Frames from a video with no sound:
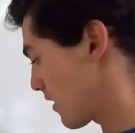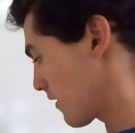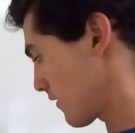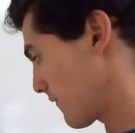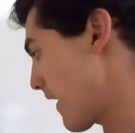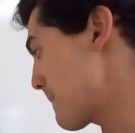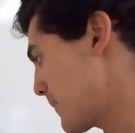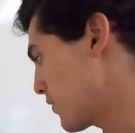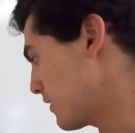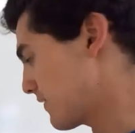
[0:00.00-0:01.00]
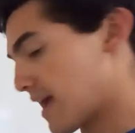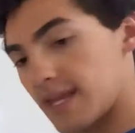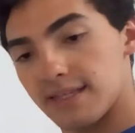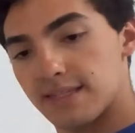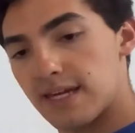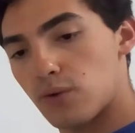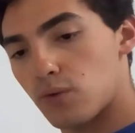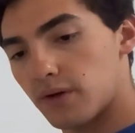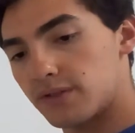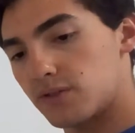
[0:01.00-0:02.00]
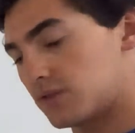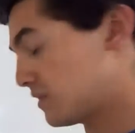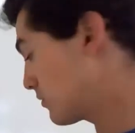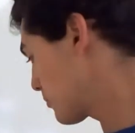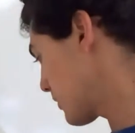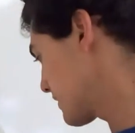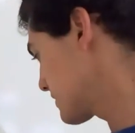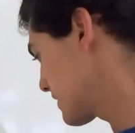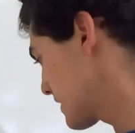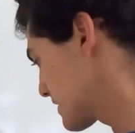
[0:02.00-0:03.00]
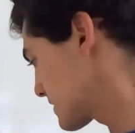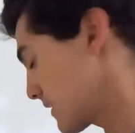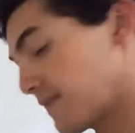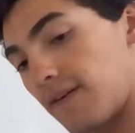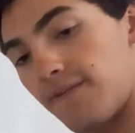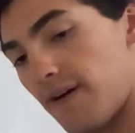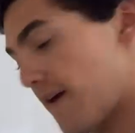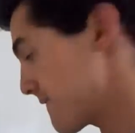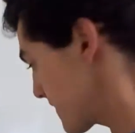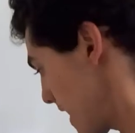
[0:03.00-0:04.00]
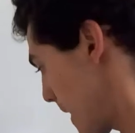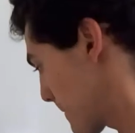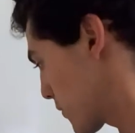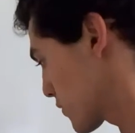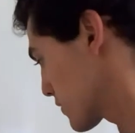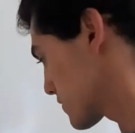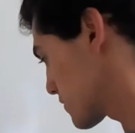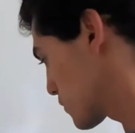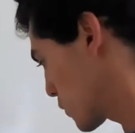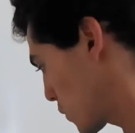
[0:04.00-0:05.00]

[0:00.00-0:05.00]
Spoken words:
of ampere, that is equal to 0.75 amperes.